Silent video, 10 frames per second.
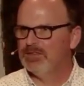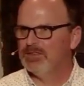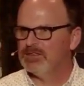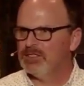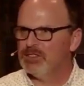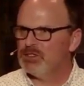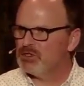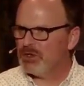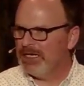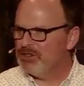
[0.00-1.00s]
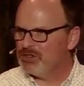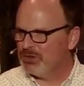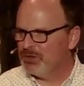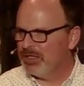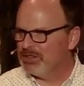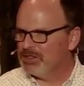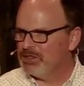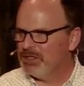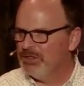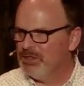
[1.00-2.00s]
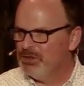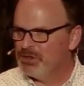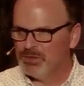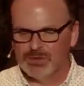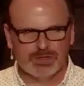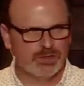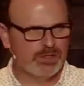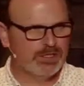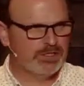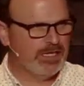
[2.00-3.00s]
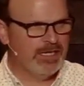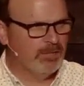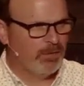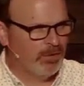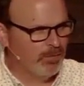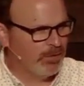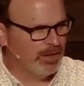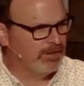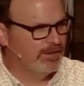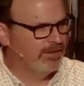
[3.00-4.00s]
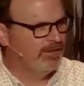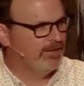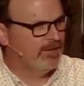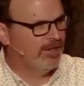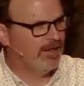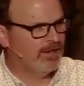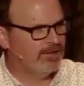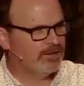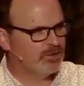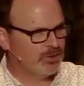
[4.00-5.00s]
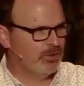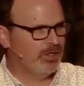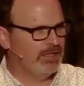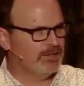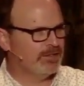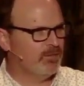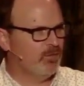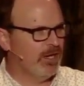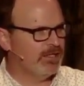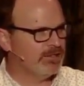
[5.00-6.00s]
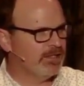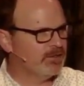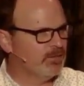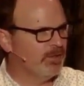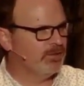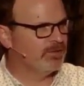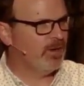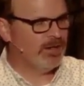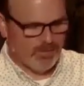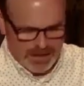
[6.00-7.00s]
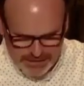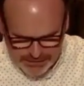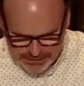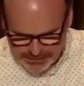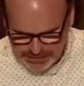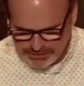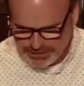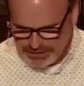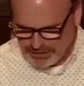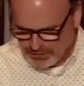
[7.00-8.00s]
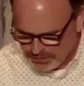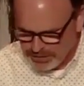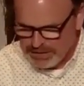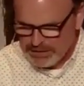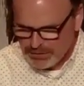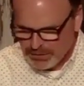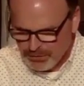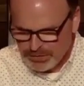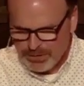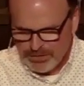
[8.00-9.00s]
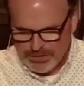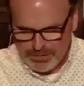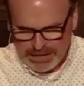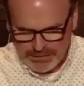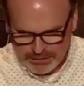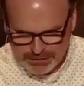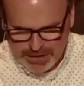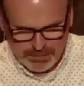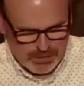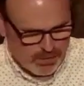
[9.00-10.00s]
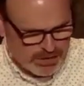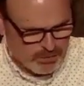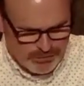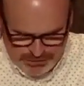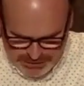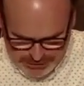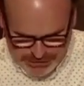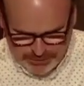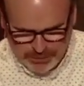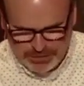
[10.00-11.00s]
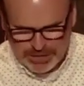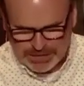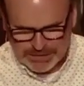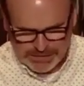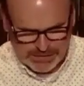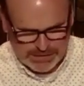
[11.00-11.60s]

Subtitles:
Such a strange story, such an unusual story, such an inappropriate story in some ways, I suppose. Why is this even here? Well, turn with me over to Matthew chapter 1, and we'll finish up with this.